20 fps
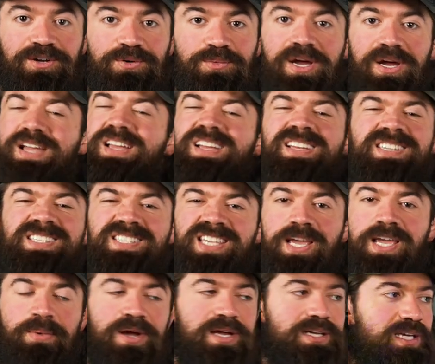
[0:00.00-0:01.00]
Right?
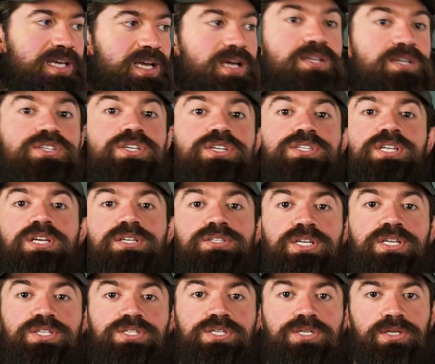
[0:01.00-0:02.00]
Same idea, just done
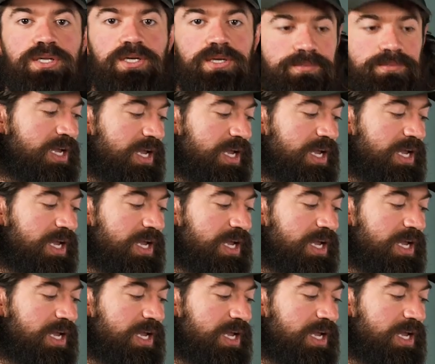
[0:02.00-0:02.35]
digitally.